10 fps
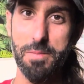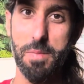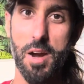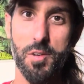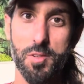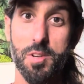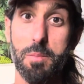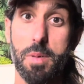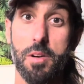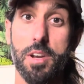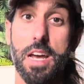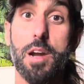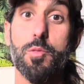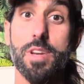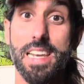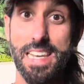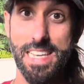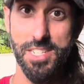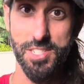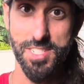powerful about our
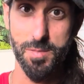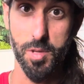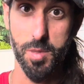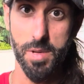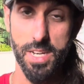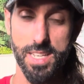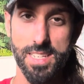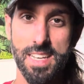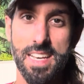relationship with money,